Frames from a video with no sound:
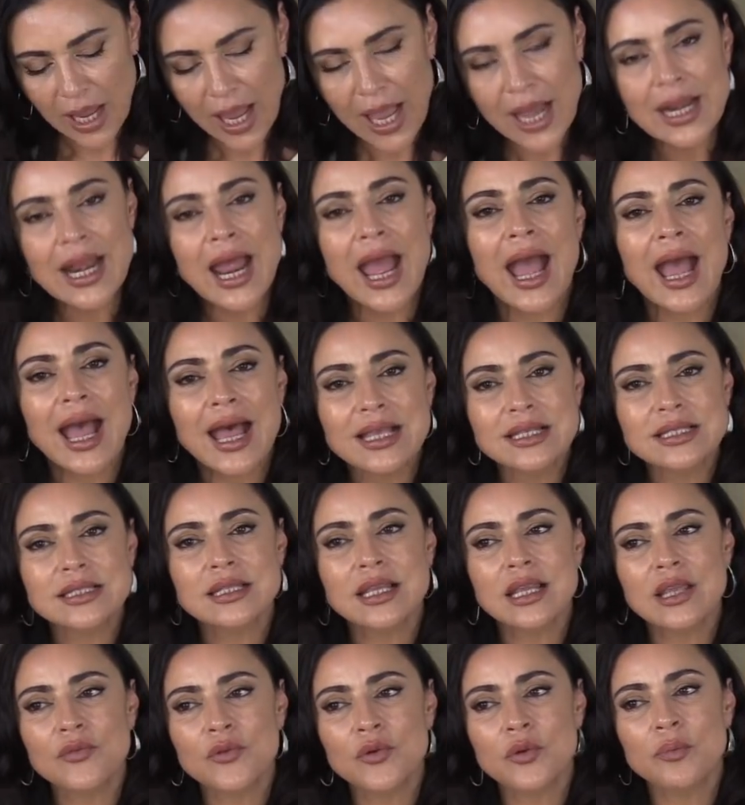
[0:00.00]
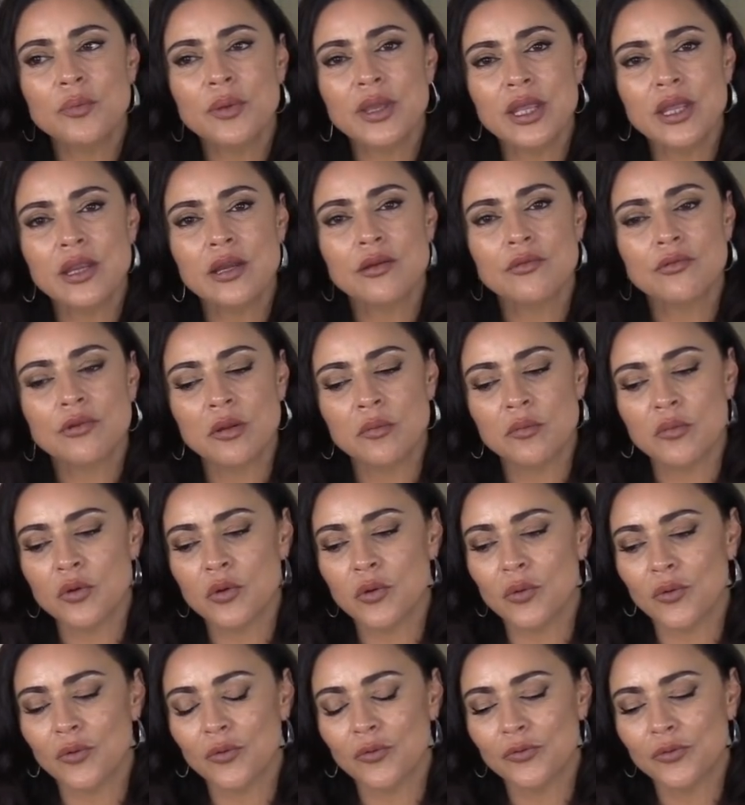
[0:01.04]
And as they were being
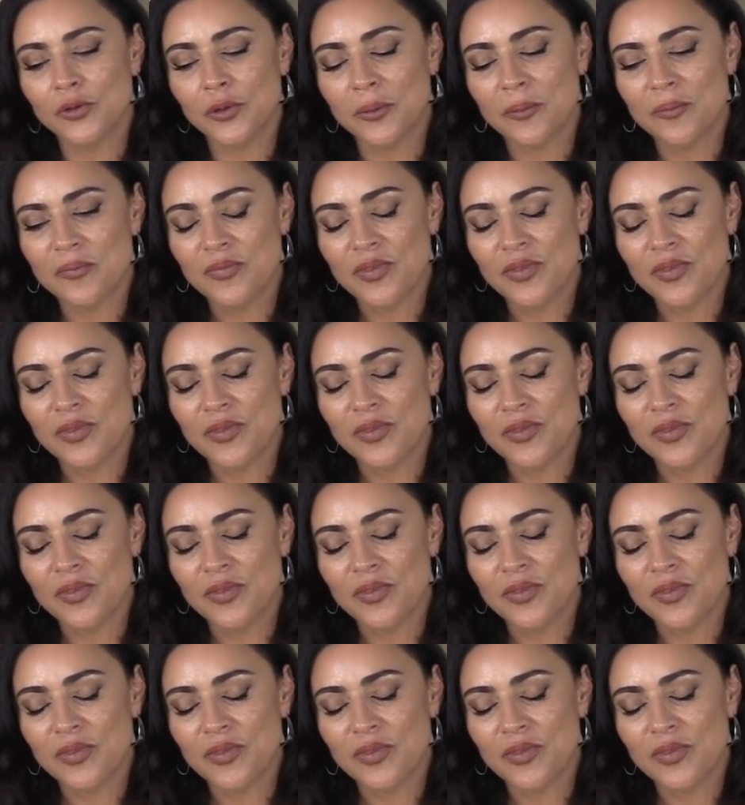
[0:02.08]
removed,